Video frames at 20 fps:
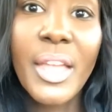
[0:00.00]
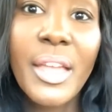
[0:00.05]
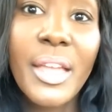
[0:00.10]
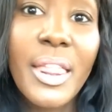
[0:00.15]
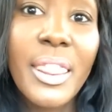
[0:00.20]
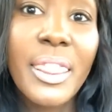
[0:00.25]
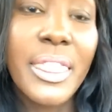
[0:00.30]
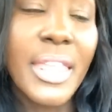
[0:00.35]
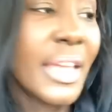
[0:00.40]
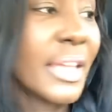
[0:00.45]

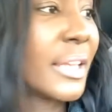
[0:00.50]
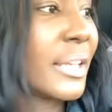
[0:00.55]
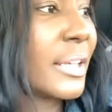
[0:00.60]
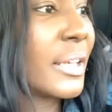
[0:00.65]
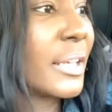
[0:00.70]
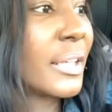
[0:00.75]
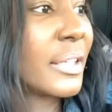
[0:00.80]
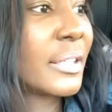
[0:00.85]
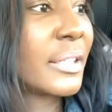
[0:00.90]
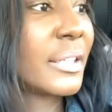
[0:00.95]

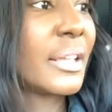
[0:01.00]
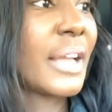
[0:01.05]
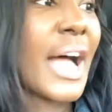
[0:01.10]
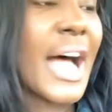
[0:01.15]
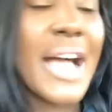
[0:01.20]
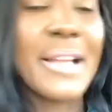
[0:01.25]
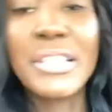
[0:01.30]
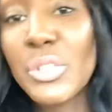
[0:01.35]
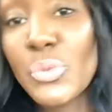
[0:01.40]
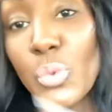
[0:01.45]
then
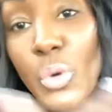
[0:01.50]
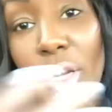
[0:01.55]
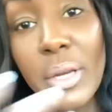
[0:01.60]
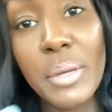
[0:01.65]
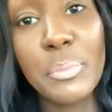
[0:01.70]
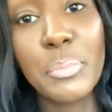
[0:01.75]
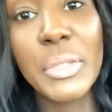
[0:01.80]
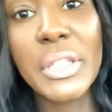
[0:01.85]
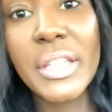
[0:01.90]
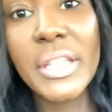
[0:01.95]
I just want
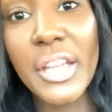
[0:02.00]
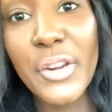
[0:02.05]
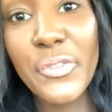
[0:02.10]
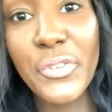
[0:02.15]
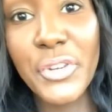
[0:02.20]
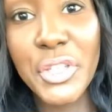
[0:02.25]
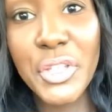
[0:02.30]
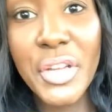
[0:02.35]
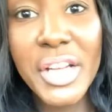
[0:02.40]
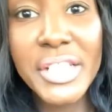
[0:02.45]
to be there
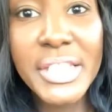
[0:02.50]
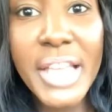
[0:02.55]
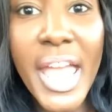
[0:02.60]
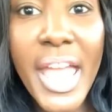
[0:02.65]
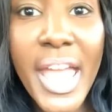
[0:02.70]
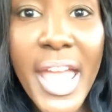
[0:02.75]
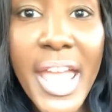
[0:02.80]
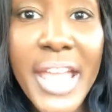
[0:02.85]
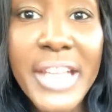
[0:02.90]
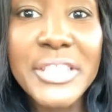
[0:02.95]
for you guys.
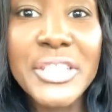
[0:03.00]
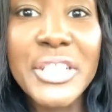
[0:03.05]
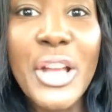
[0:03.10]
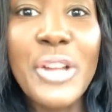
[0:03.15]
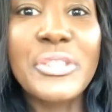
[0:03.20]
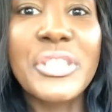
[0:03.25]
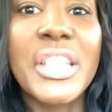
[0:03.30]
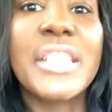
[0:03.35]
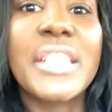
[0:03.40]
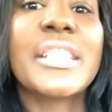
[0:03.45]
Hey, Joe
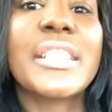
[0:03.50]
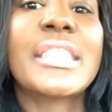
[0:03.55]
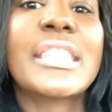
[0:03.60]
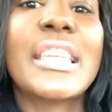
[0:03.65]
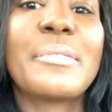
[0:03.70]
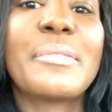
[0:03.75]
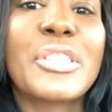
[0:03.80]
T just sent